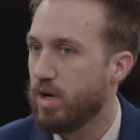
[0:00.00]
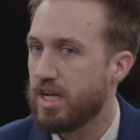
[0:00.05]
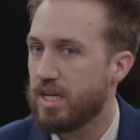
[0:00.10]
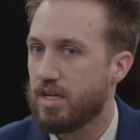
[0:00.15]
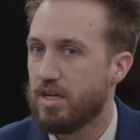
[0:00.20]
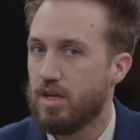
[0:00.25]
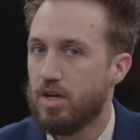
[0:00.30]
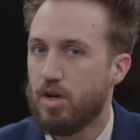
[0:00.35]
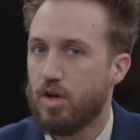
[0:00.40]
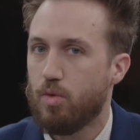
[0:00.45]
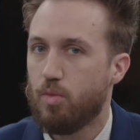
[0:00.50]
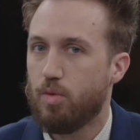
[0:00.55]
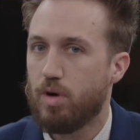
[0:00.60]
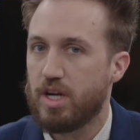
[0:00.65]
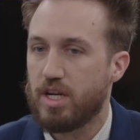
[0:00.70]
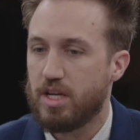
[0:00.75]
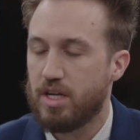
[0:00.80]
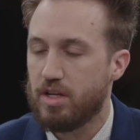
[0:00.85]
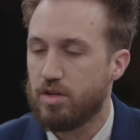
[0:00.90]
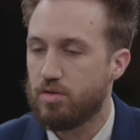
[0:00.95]
what
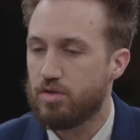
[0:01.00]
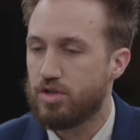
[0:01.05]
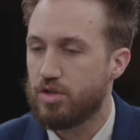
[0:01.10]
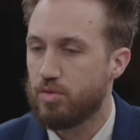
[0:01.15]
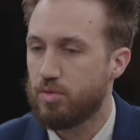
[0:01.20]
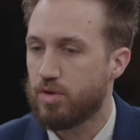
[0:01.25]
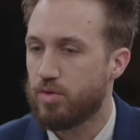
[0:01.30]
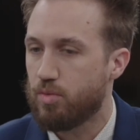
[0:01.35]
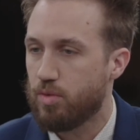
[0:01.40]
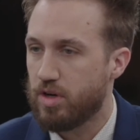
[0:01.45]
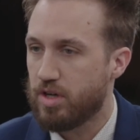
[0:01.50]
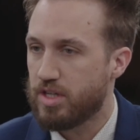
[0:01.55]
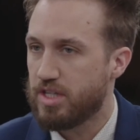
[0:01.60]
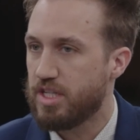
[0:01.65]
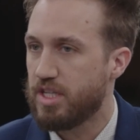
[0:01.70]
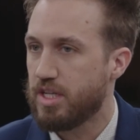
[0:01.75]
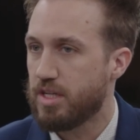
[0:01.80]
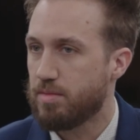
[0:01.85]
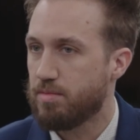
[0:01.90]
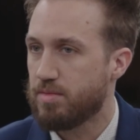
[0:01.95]
what can you do with work
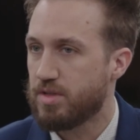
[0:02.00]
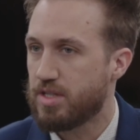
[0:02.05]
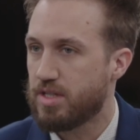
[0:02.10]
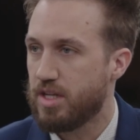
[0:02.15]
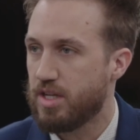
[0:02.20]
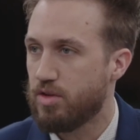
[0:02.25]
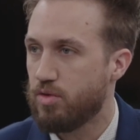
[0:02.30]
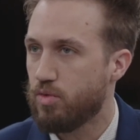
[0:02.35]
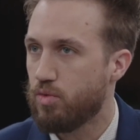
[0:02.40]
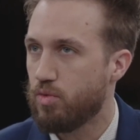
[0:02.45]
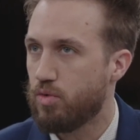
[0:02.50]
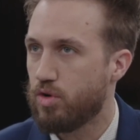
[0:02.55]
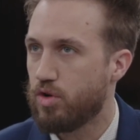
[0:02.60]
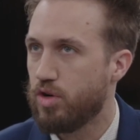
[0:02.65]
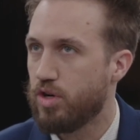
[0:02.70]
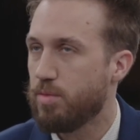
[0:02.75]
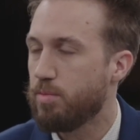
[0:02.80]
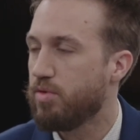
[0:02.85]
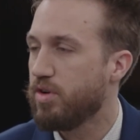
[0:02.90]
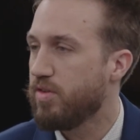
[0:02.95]
teams that you
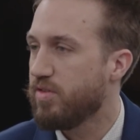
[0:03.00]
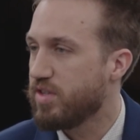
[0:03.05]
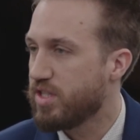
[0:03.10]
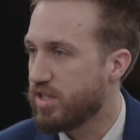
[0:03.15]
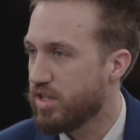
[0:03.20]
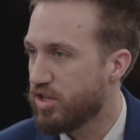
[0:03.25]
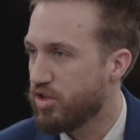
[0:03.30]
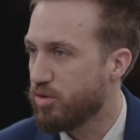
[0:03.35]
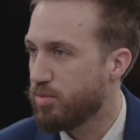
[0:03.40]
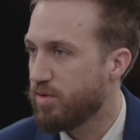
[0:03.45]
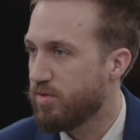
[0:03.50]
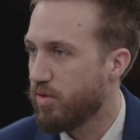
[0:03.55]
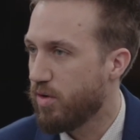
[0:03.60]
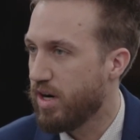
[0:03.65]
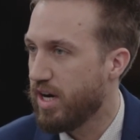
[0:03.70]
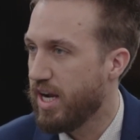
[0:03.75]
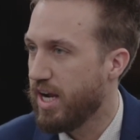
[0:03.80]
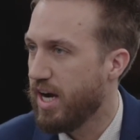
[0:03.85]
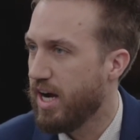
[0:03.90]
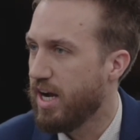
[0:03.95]
couldn't previously do
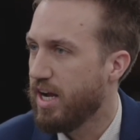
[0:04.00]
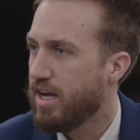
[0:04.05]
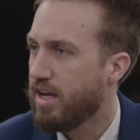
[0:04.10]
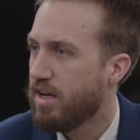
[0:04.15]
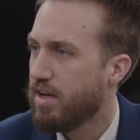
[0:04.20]
before A I?